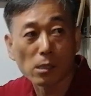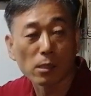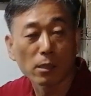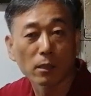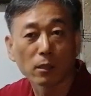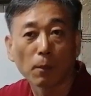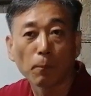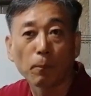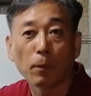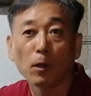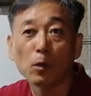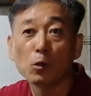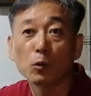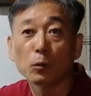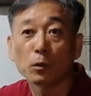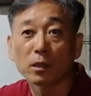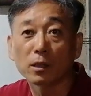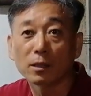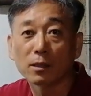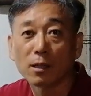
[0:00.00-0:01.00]
is the
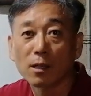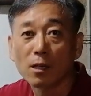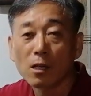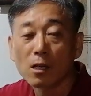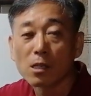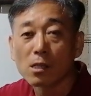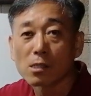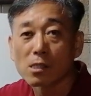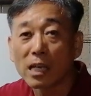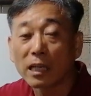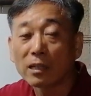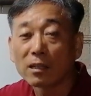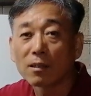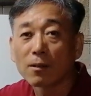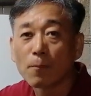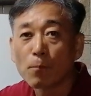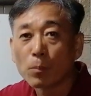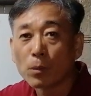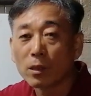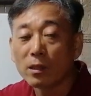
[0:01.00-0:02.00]
polluted. Say
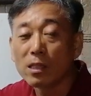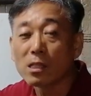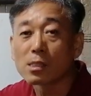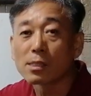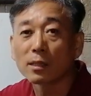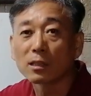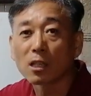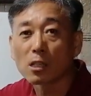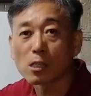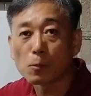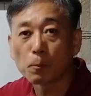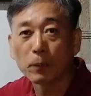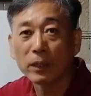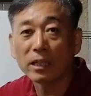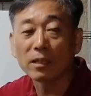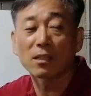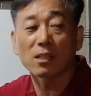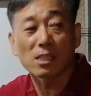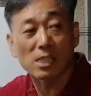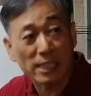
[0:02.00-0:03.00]
this, the
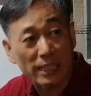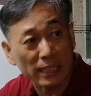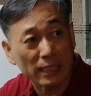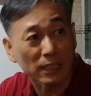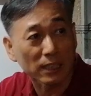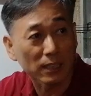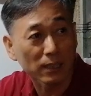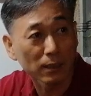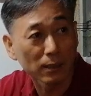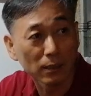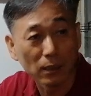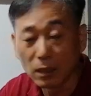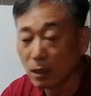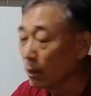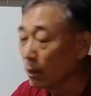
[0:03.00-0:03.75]
spirit sick.